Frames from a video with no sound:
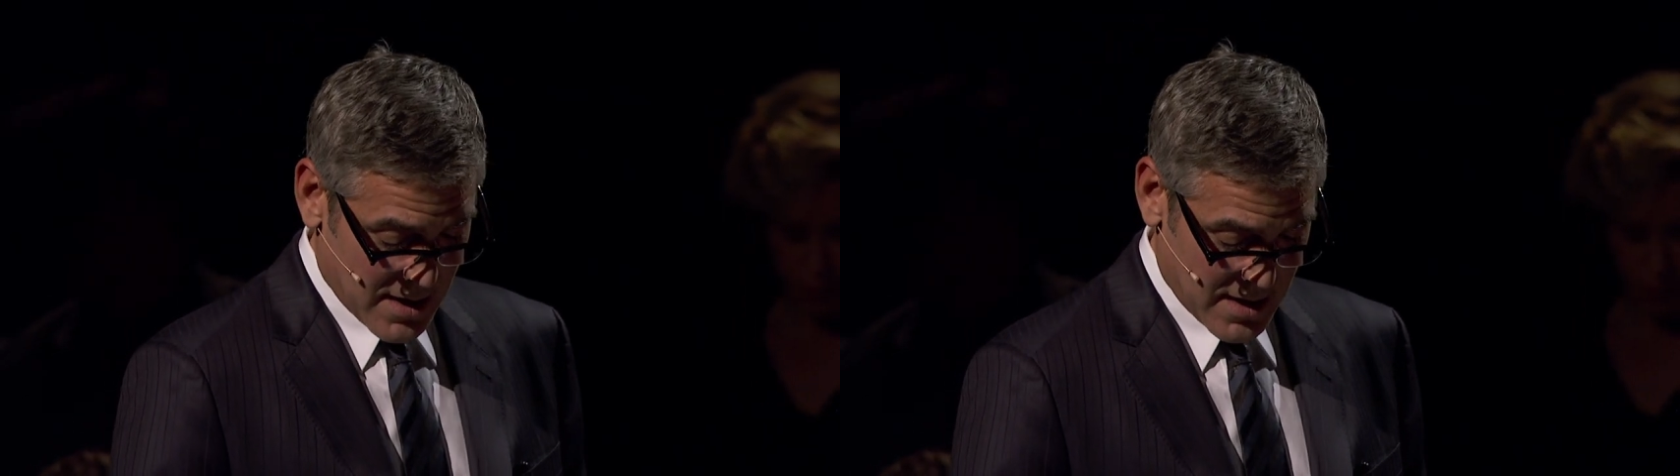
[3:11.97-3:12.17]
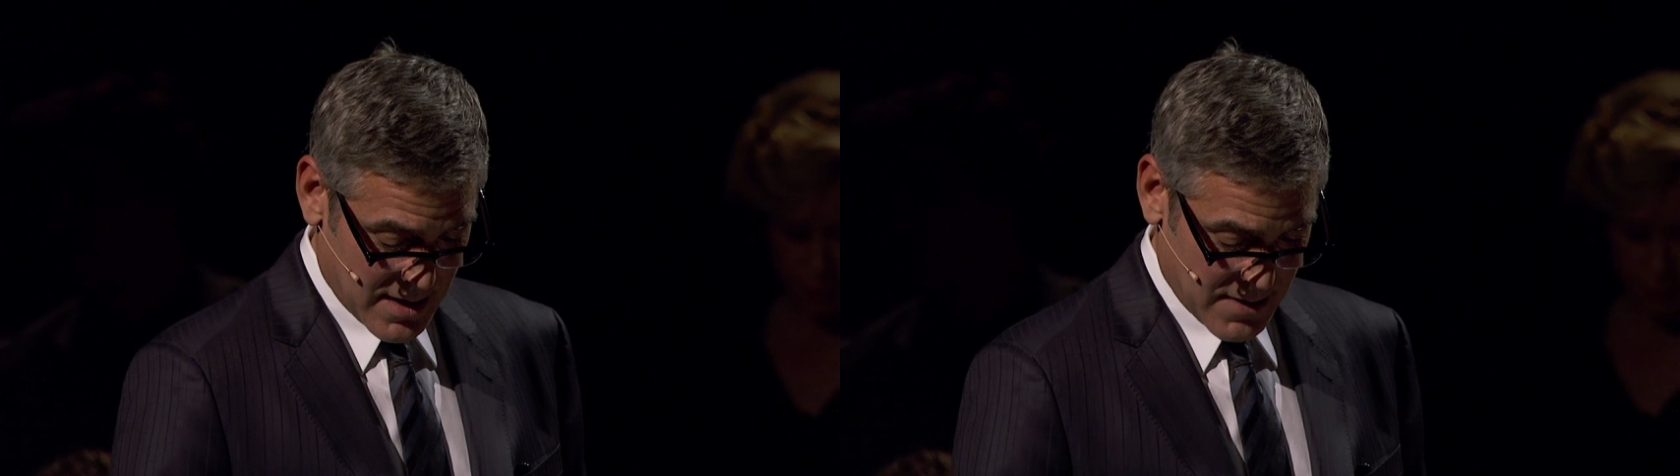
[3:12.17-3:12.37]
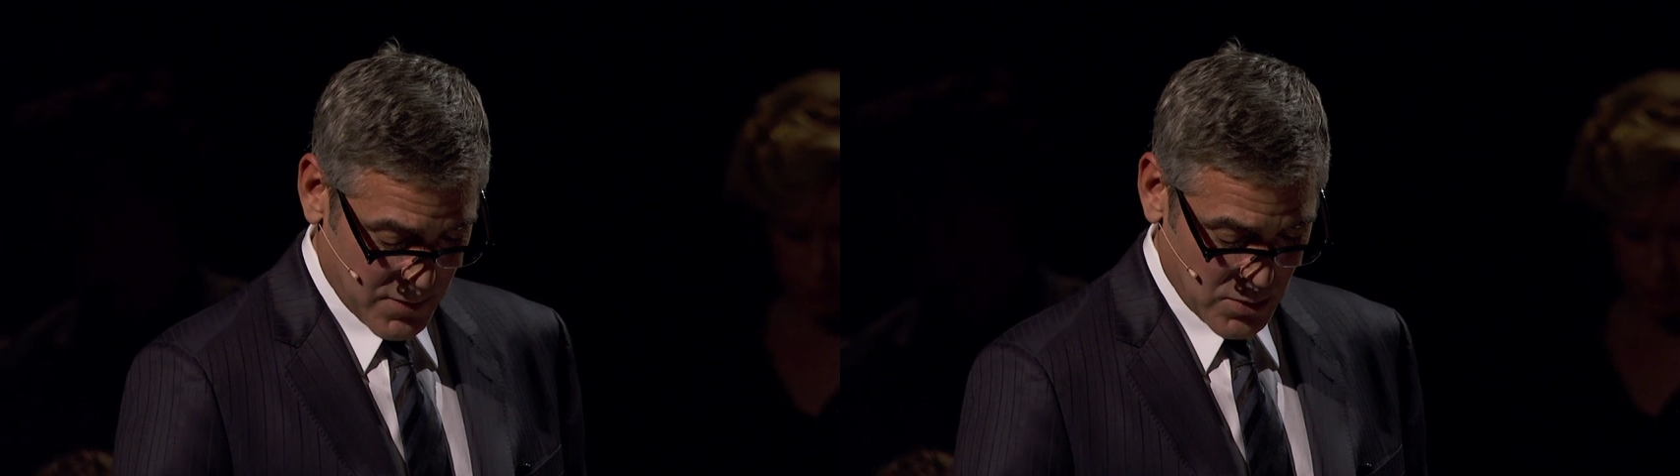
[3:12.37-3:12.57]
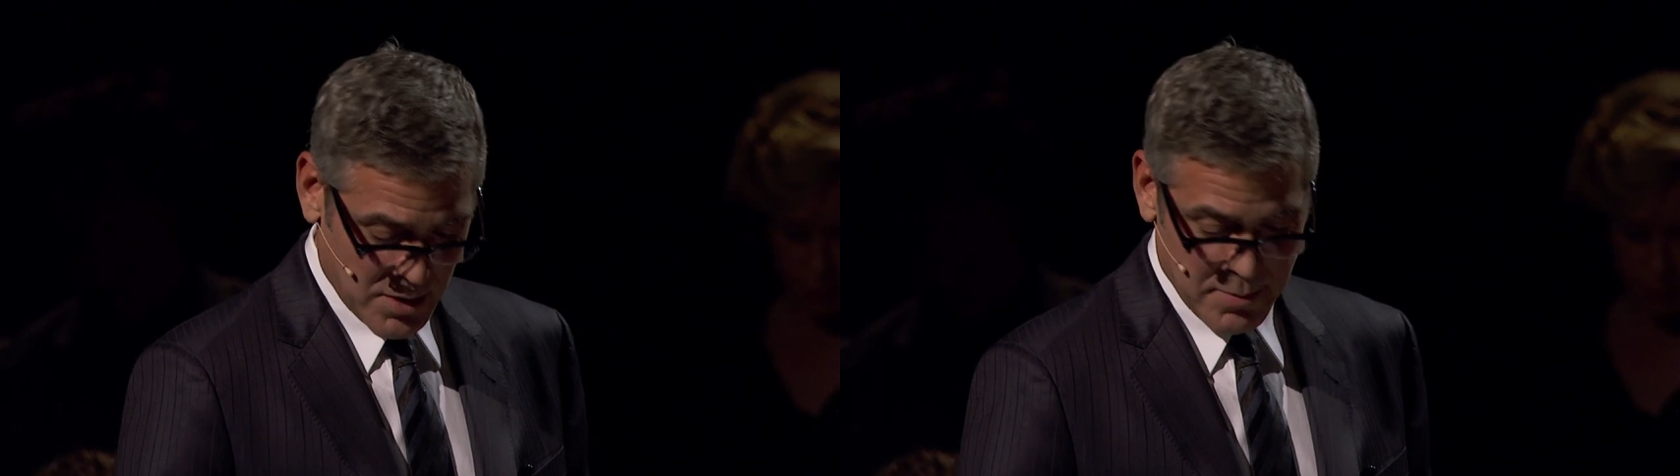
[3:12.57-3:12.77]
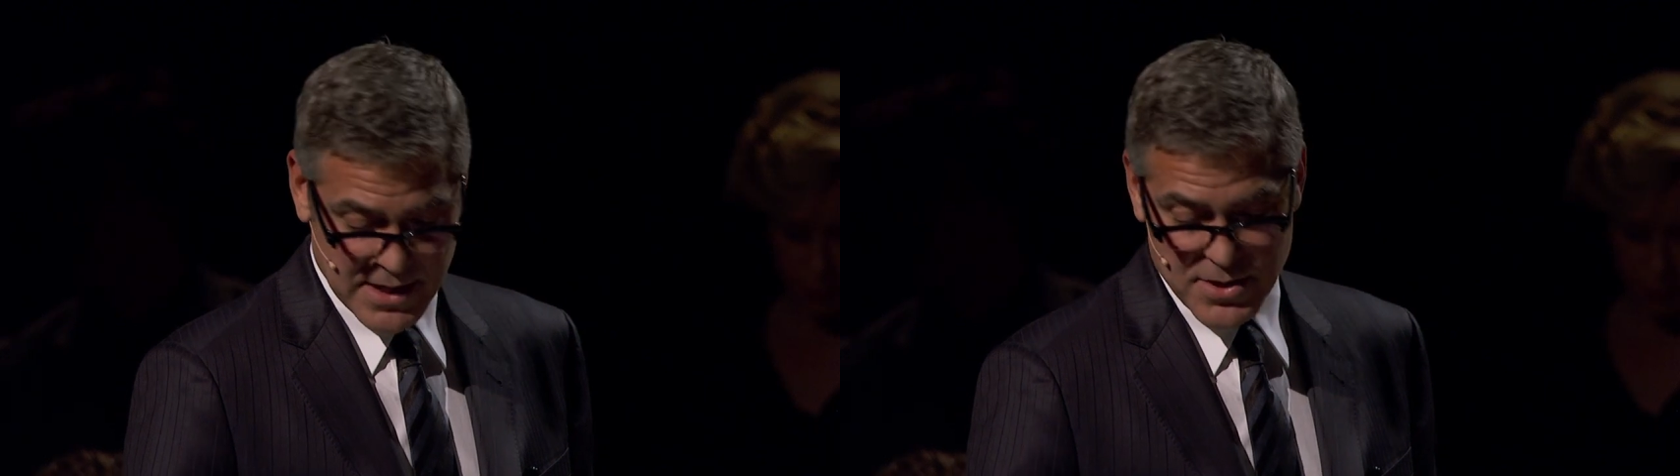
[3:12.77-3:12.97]
Uh, if you look
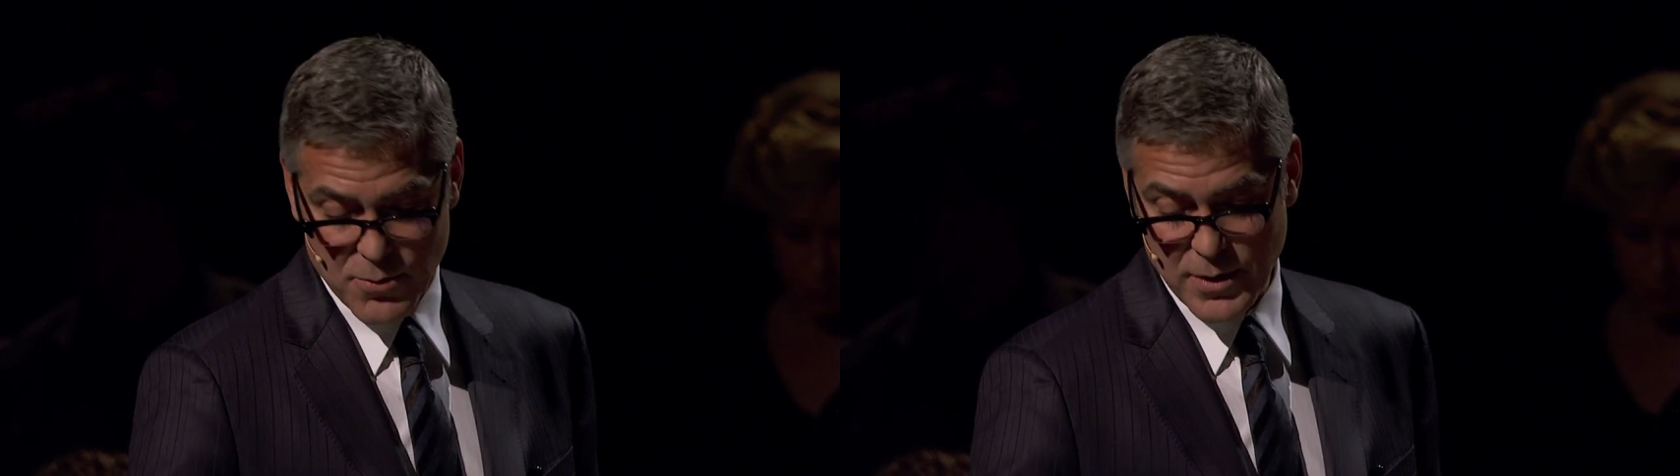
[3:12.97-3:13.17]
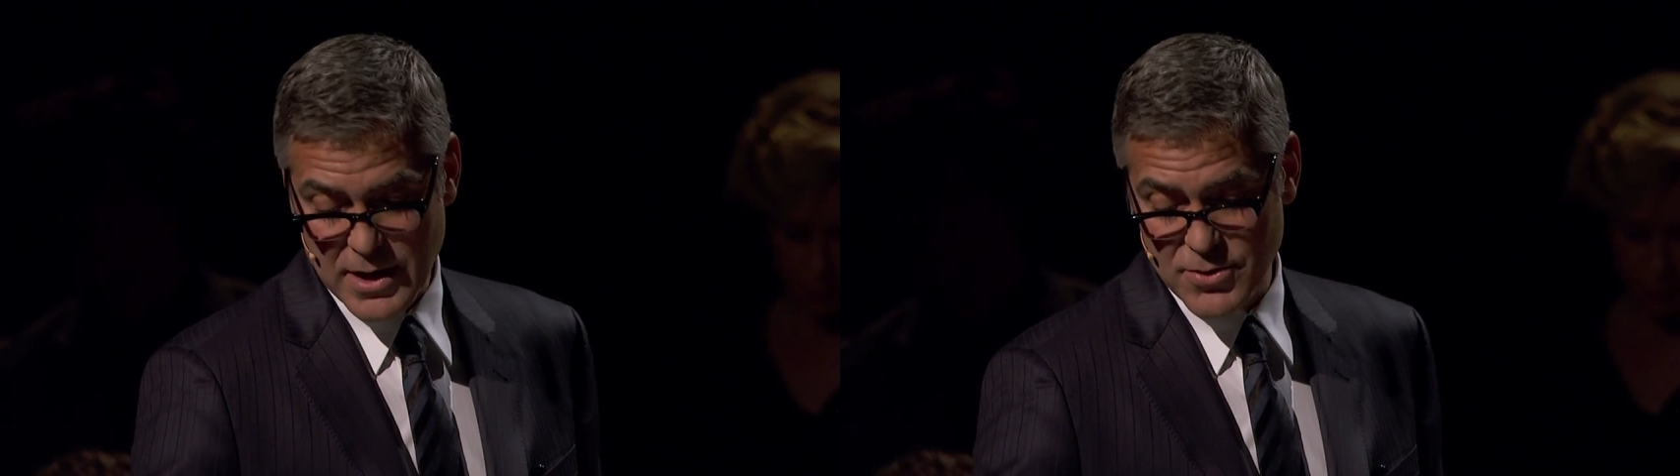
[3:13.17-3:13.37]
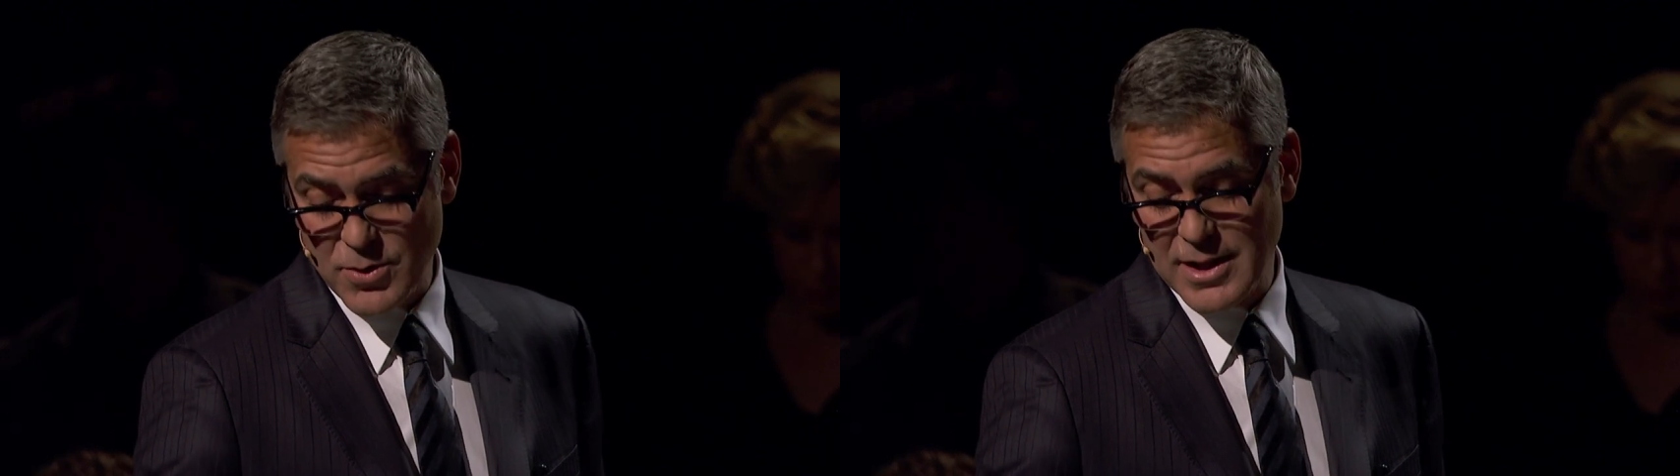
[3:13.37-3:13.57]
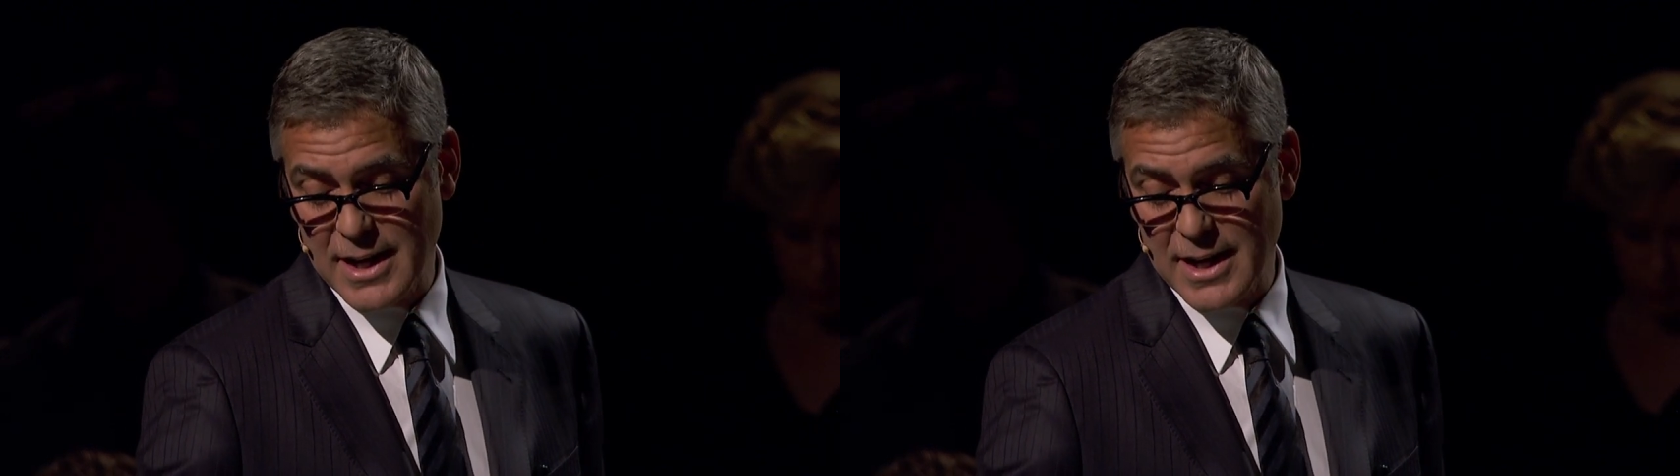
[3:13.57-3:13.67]
at page 300,